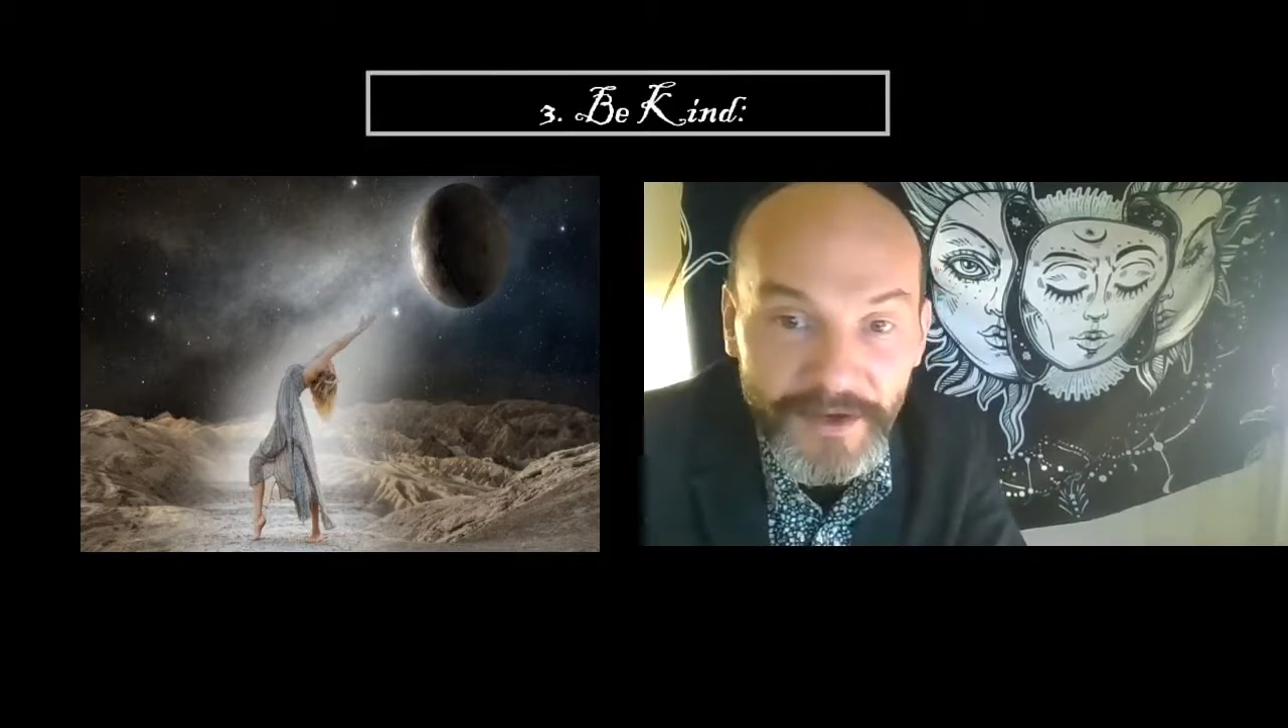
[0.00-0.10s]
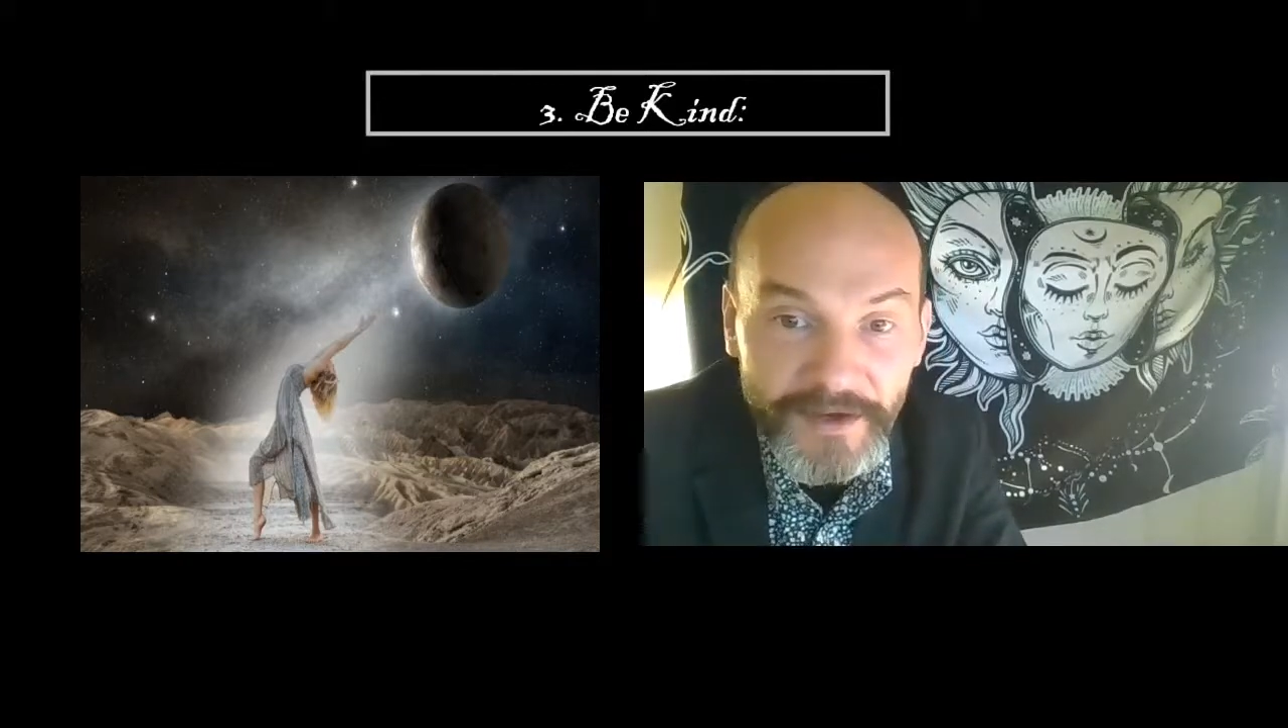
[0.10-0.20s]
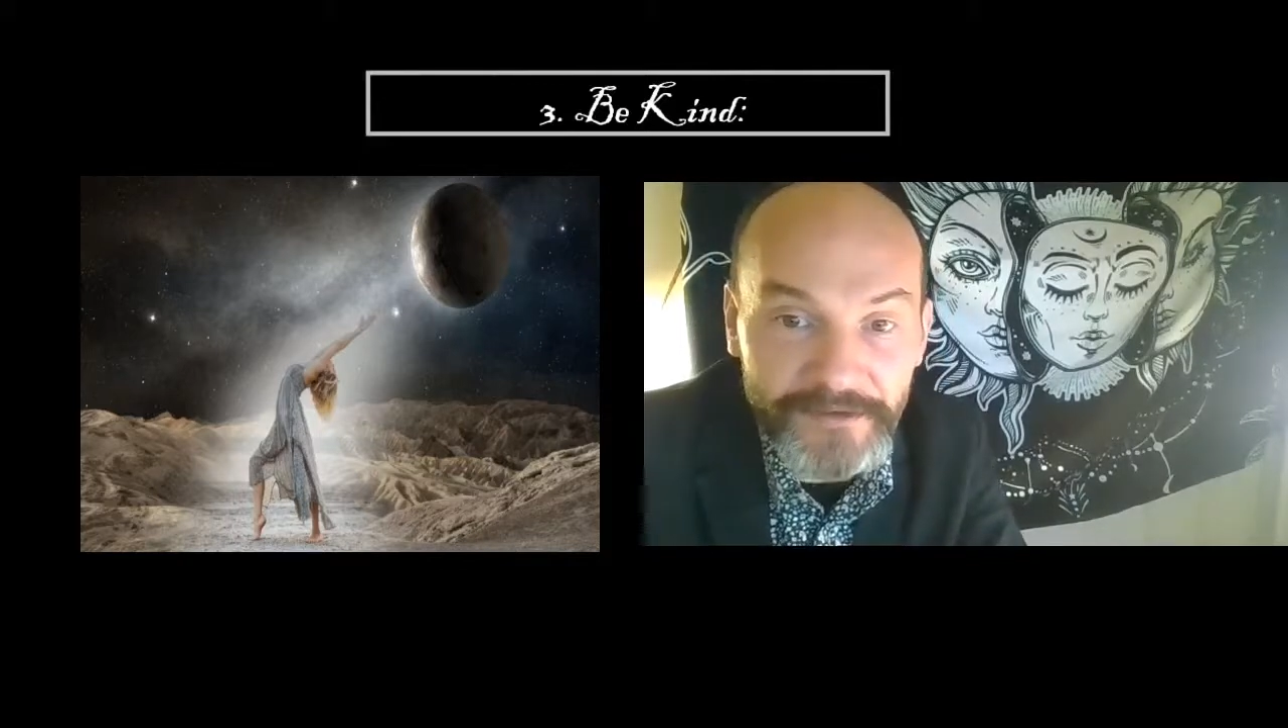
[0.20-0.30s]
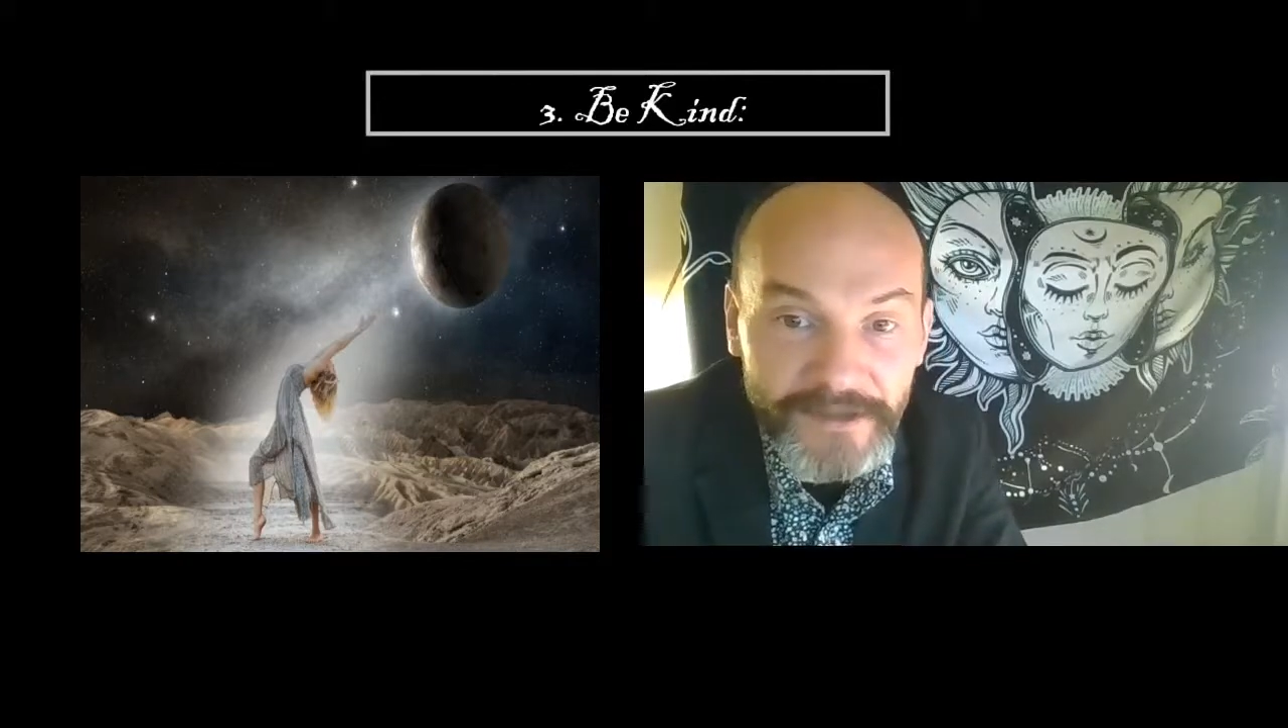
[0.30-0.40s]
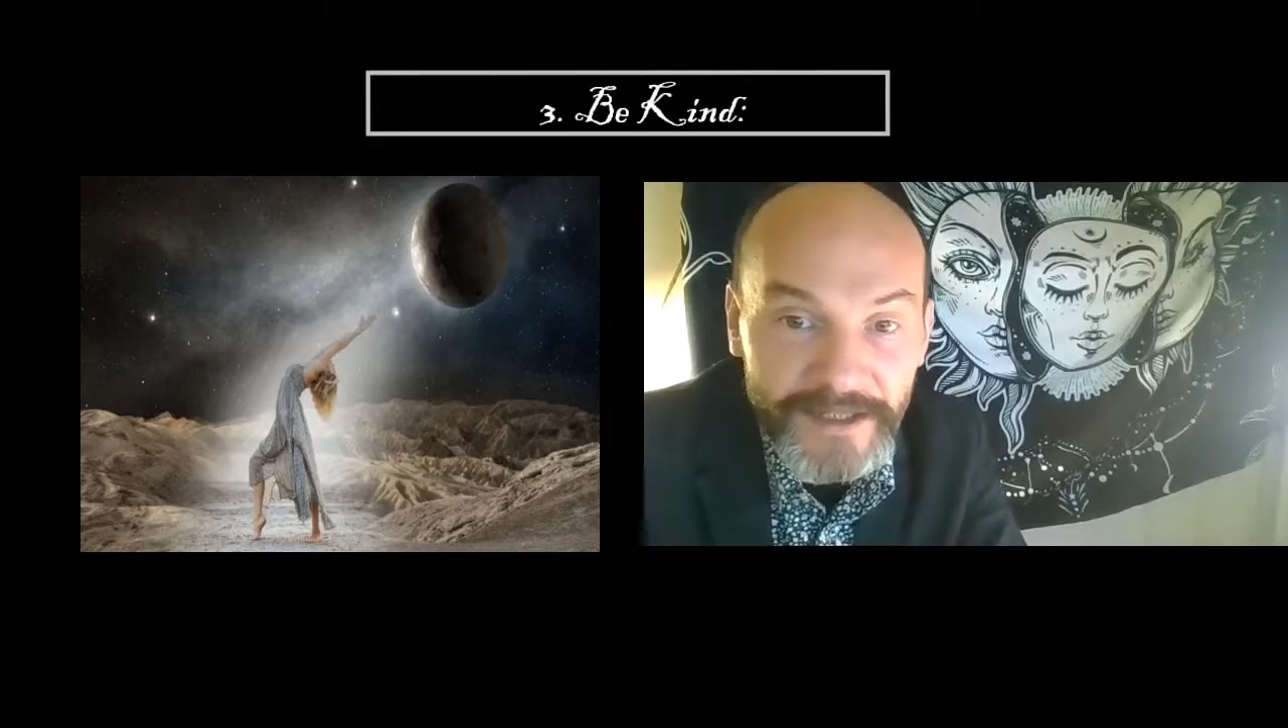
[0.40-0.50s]
that
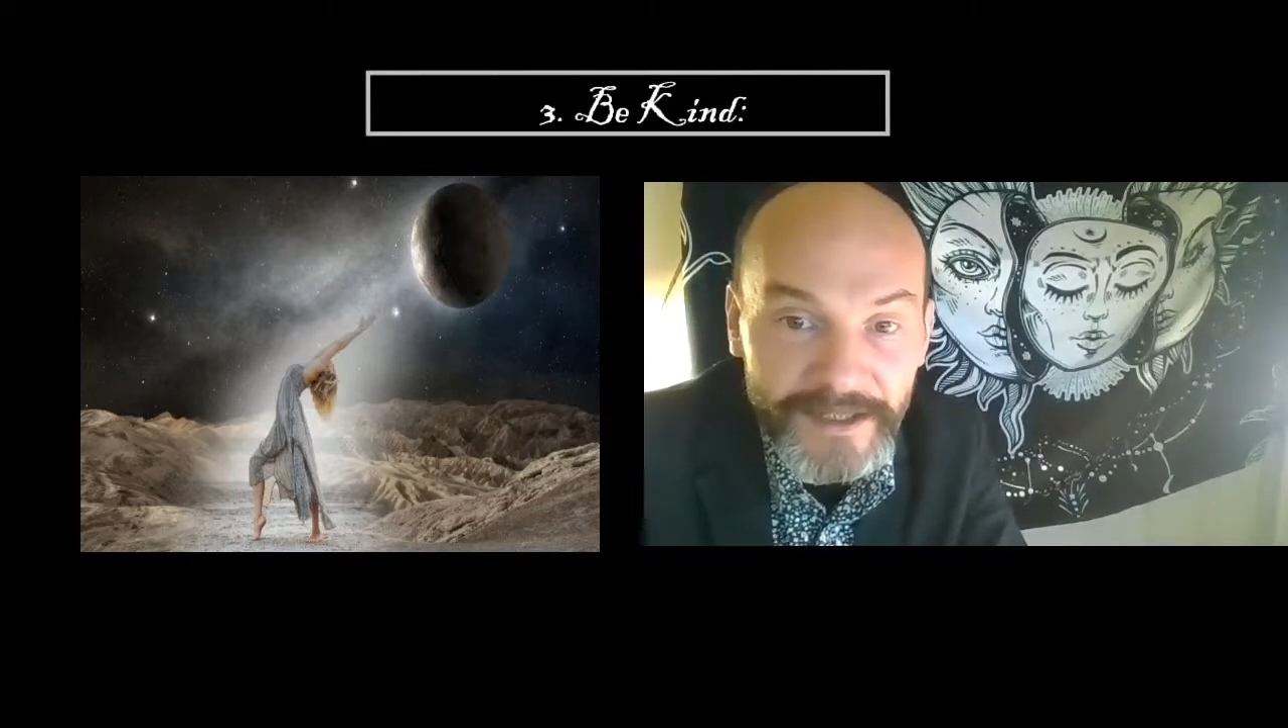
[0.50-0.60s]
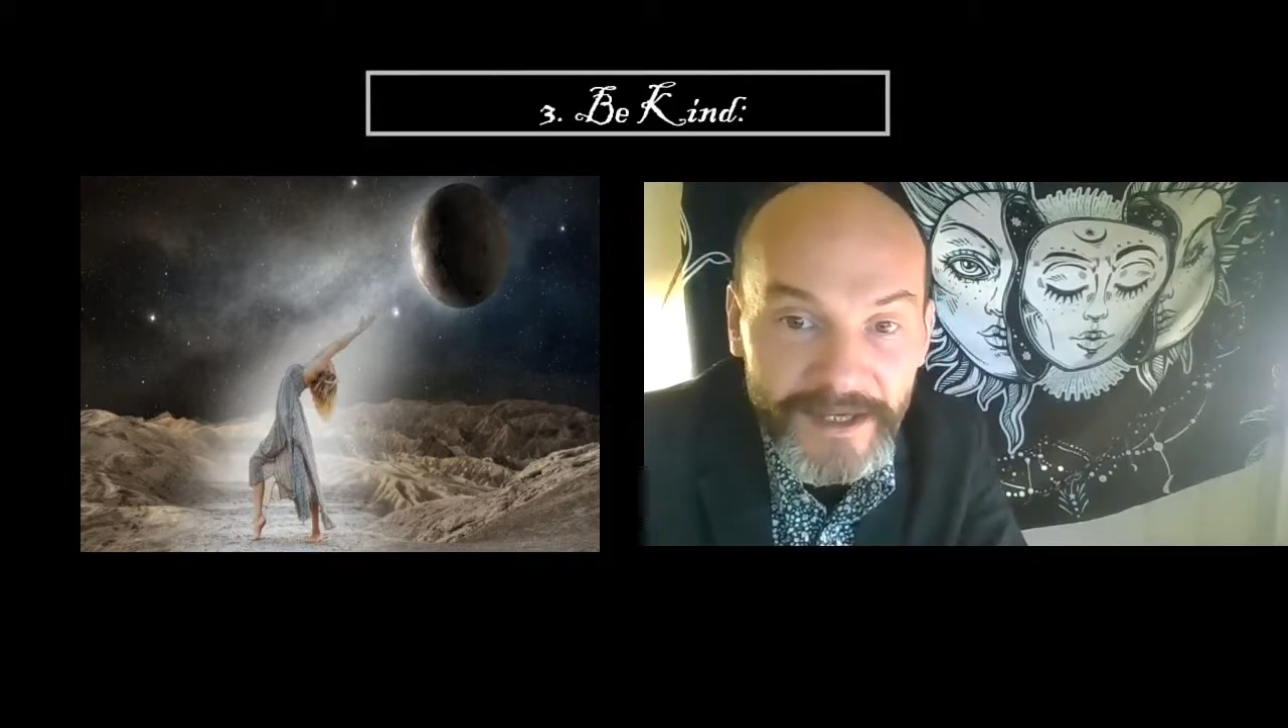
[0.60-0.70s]
I really